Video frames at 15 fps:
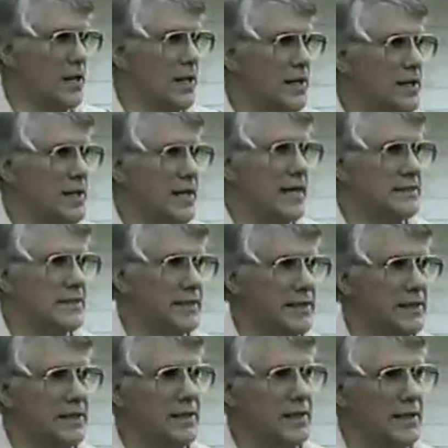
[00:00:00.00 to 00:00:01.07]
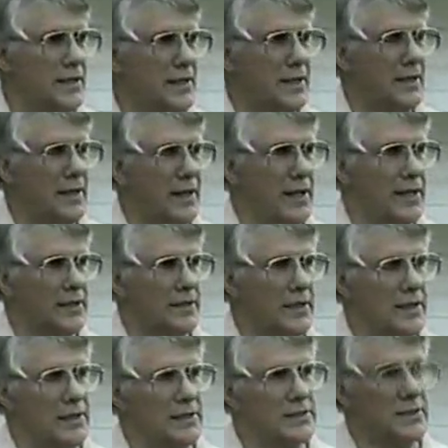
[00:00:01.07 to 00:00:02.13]
non-leaded gasoline,
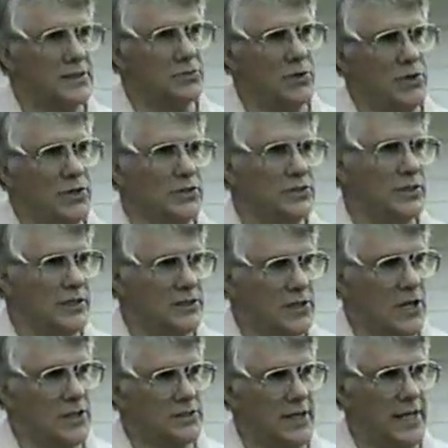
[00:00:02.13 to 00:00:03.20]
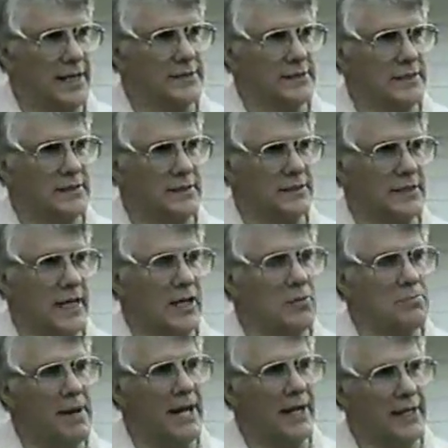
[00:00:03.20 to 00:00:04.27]
and uh, since we use the exhaust gases to
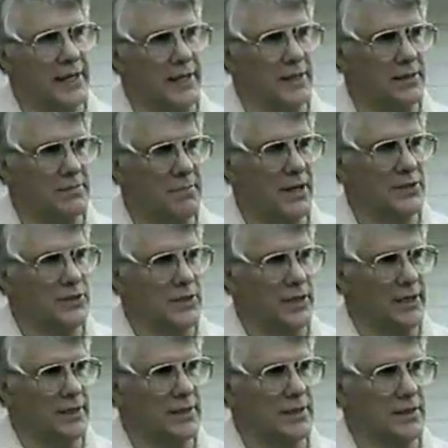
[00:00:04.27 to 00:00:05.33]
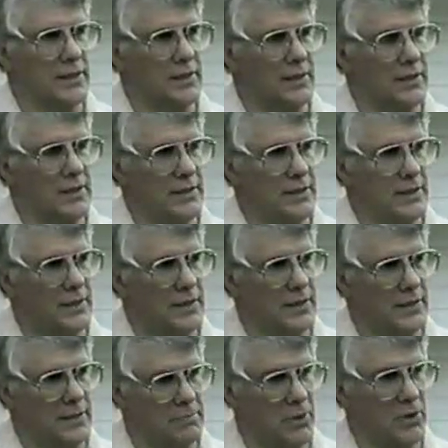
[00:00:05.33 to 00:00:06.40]
cycle back in to modulate the
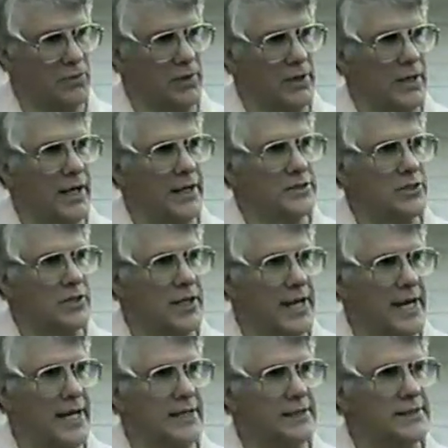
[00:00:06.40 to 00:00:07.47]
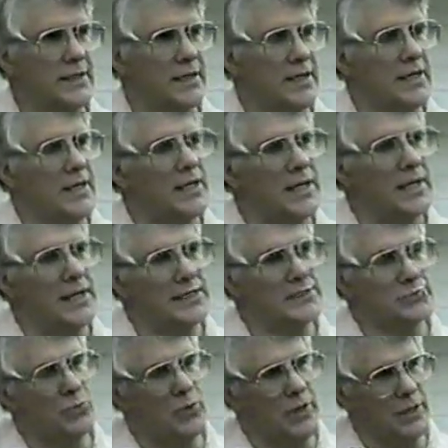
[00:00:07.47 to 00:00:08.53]
the burn rate of hydrogen gas,
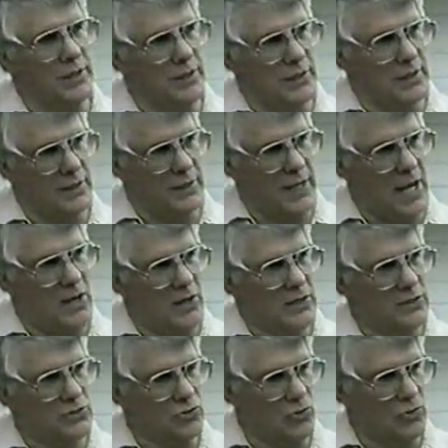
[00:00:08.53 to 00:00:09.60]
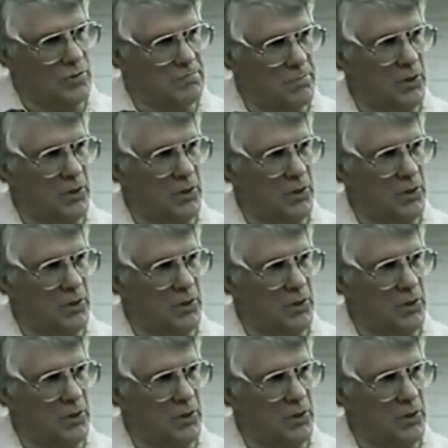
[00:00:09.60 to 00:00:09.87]
as we uh, now control the